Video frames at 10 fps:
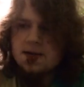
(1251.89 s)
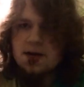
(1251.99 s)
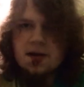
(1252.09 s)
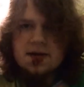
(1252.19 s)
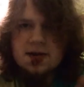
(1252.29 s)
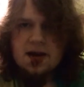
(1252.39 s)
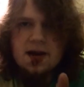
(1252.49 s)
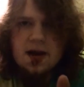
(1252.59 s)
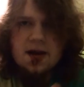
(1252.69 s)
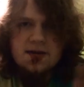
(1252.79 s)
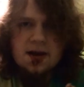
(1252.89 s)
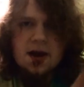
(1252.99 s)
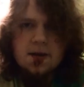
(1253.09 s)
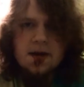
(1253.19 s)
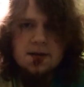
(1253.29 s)
they always say that hell has, like,
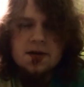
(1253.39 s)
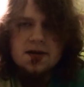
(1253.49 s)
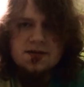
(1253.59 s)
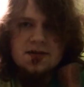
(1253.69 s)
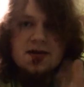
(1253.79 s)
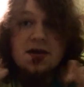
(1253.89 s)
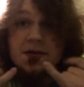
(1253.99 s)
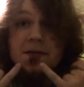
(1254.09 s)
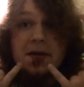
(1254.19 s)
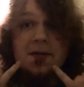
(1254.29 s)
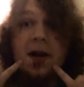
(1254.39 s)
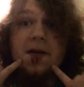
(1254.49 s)
ironic punishments. This would be my